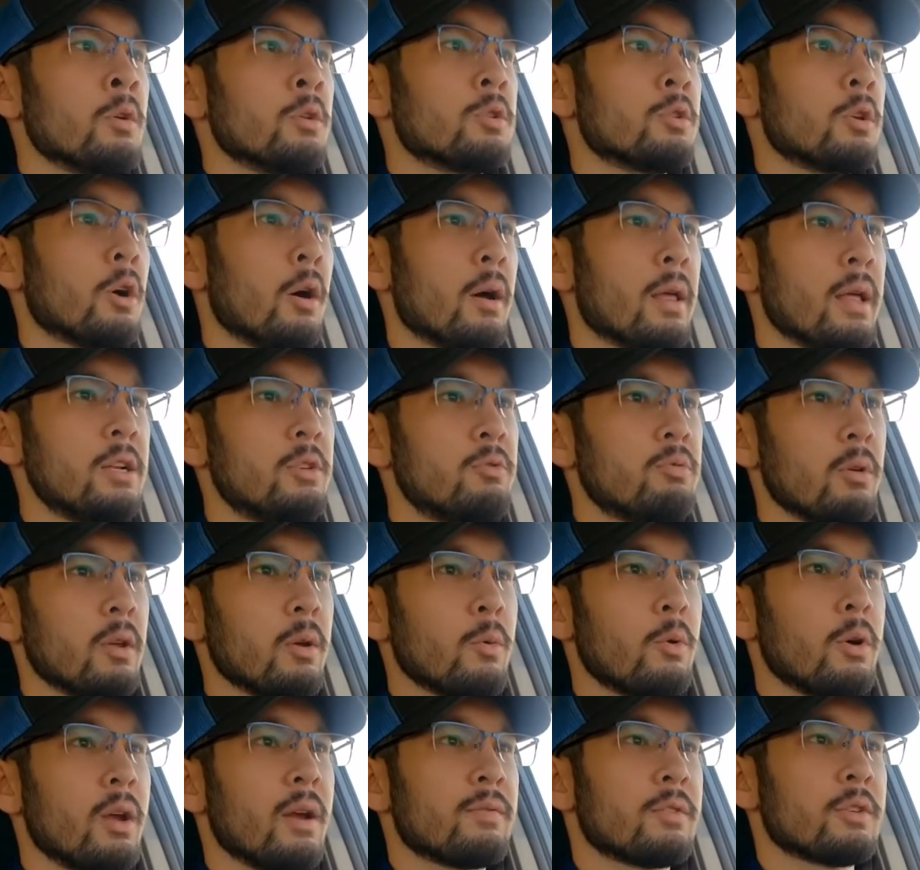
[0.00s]
So and that's really
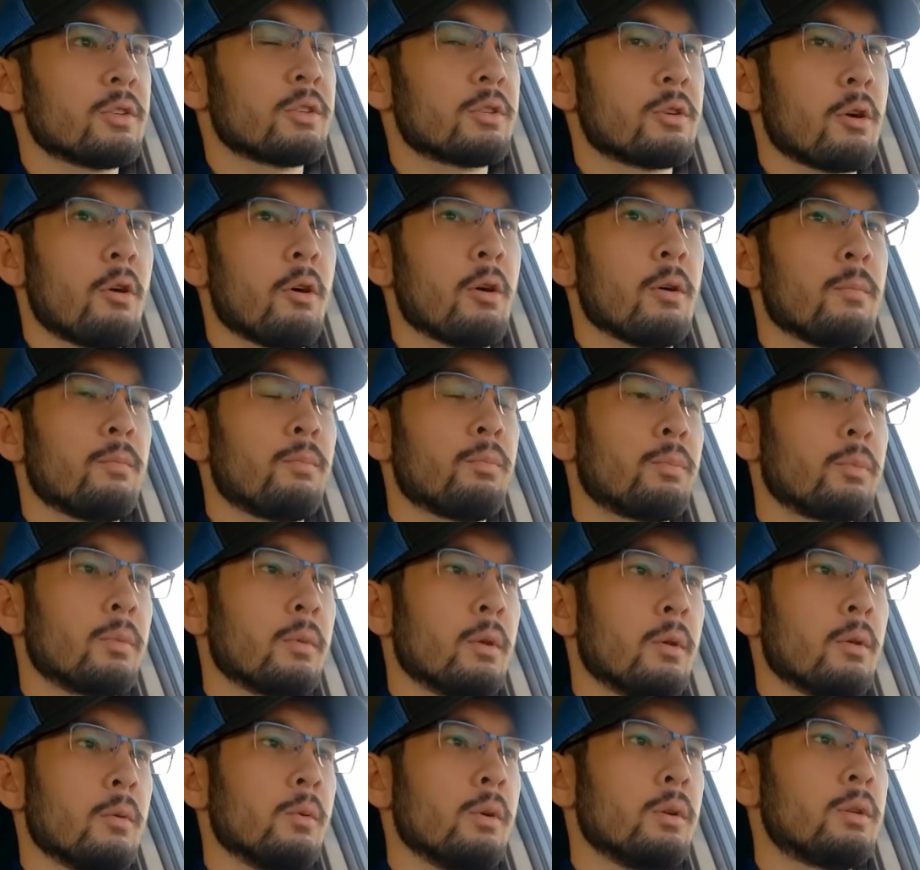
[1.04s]
where you have to start.
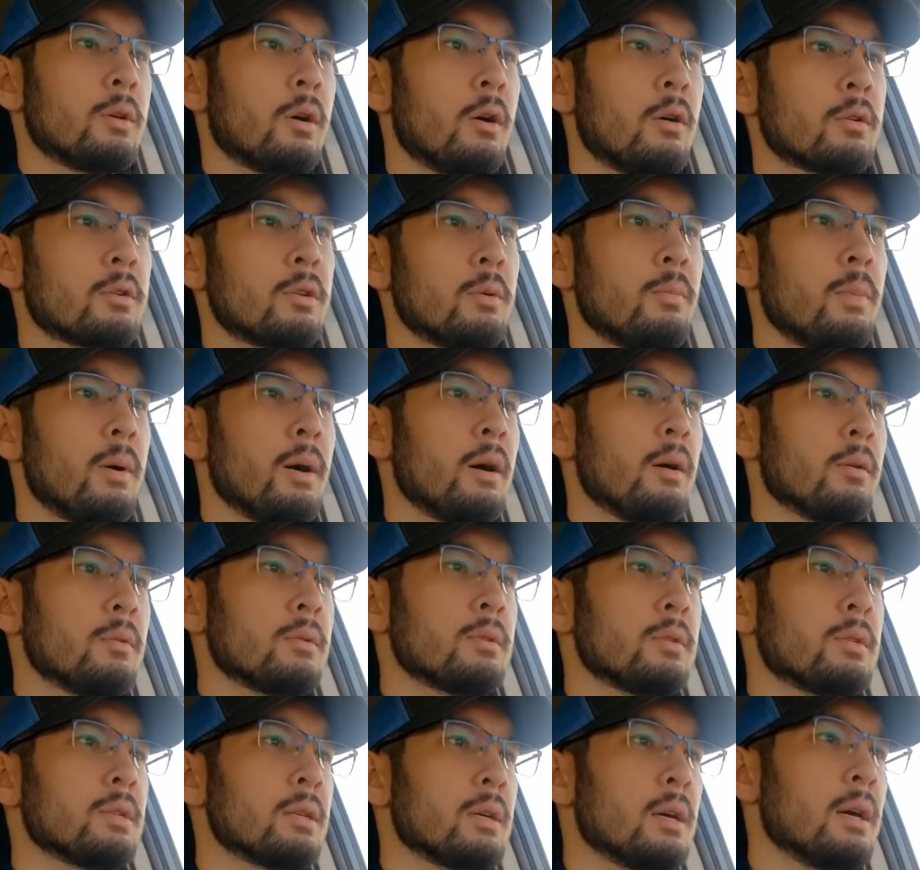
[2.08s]
We talked
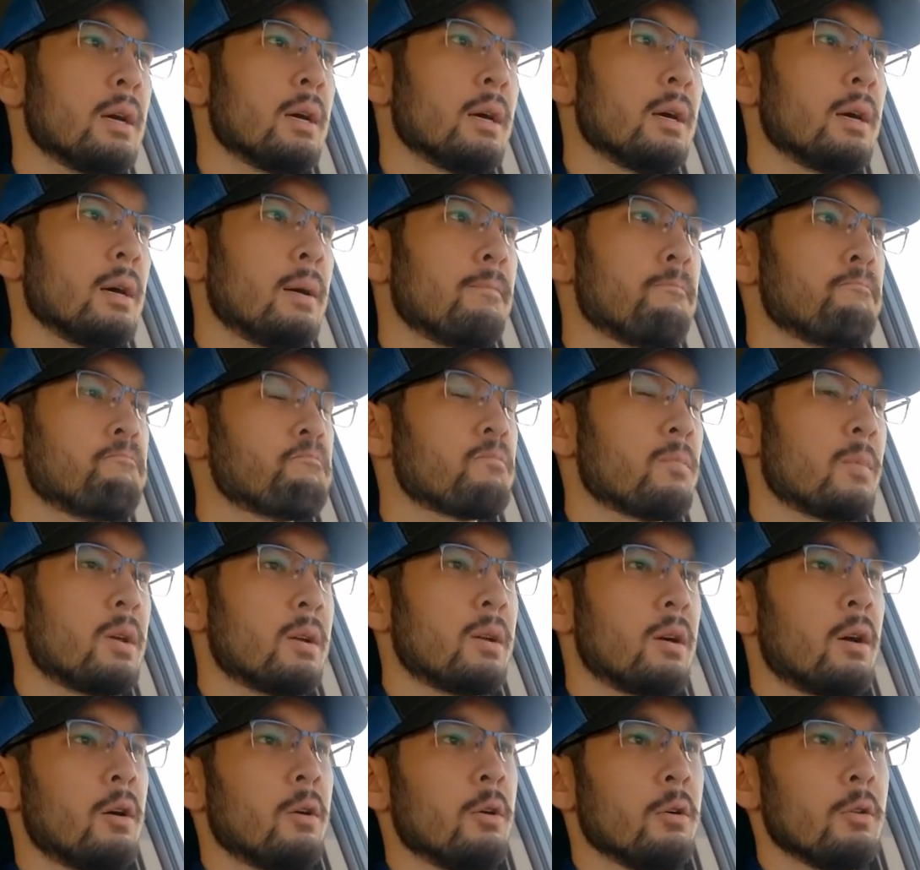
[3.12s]
about
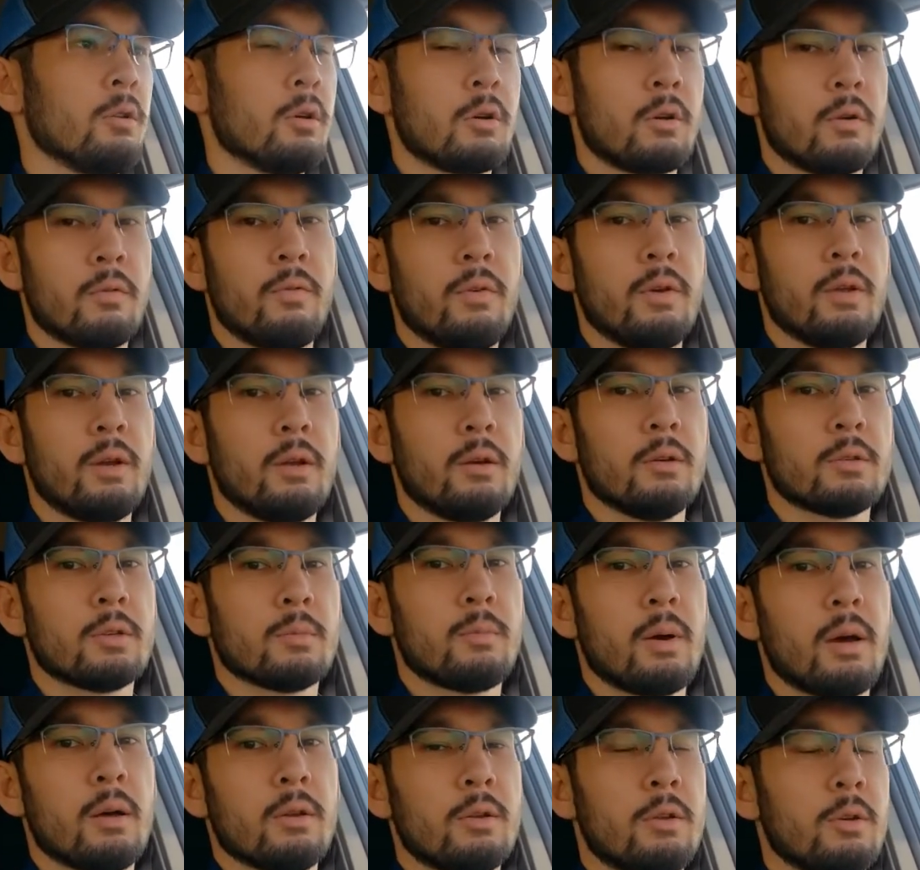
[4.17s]
in our earlier videos
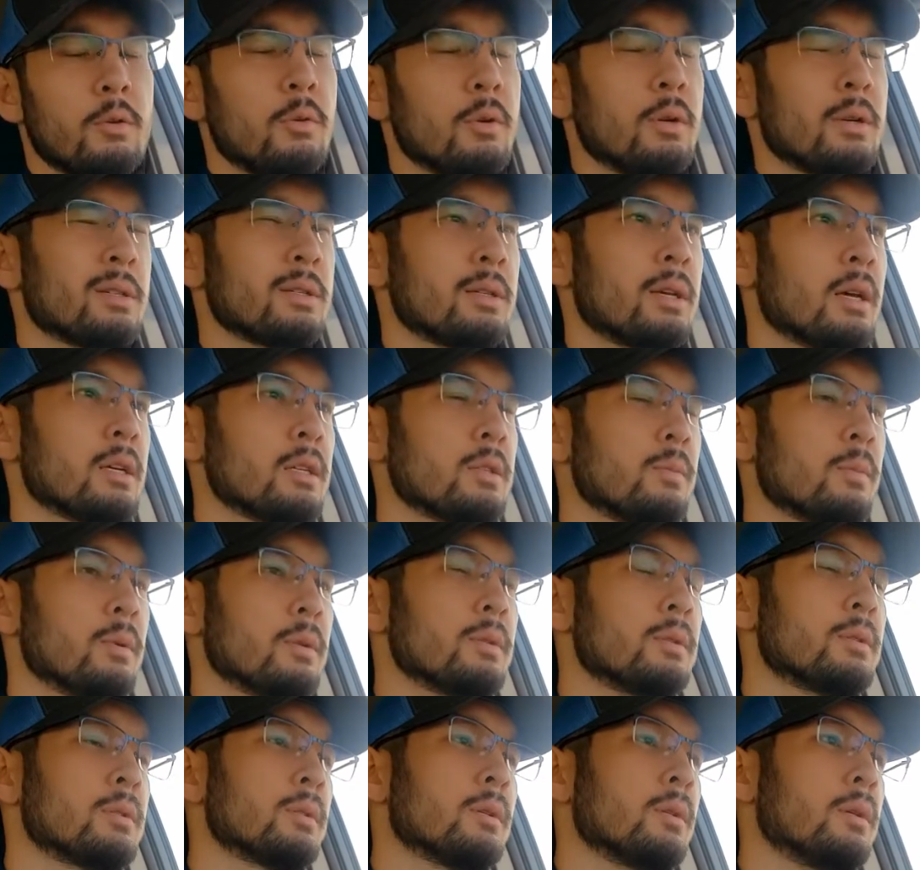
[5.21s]
about doing
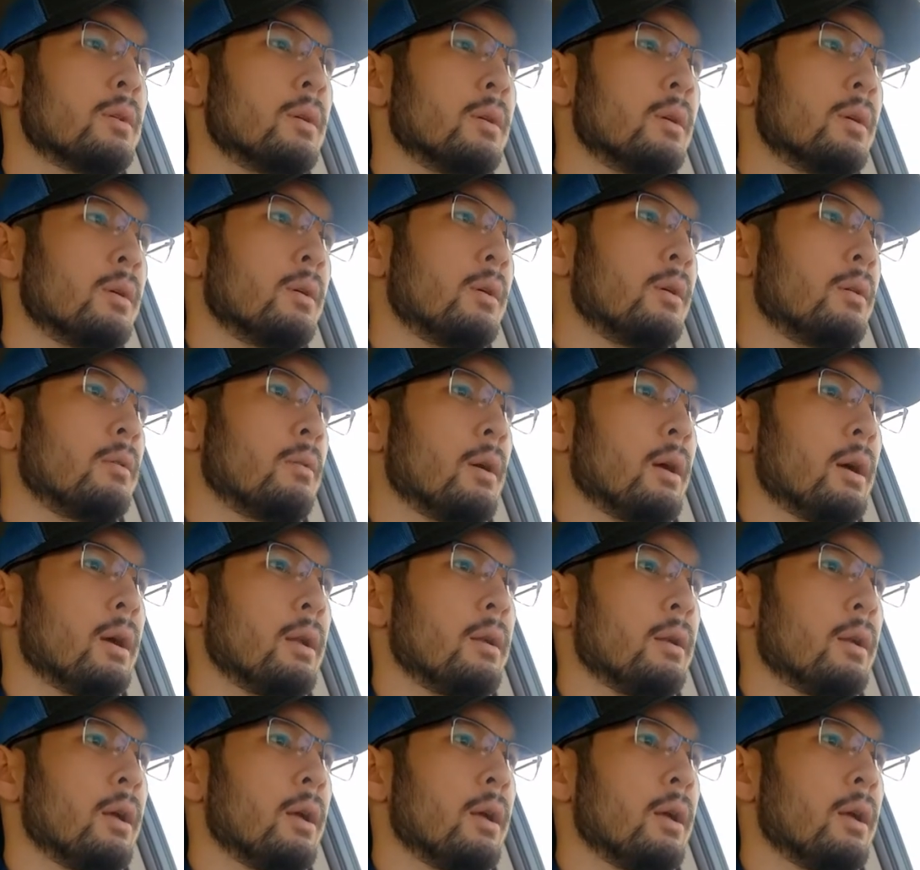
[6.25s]
assessments, right?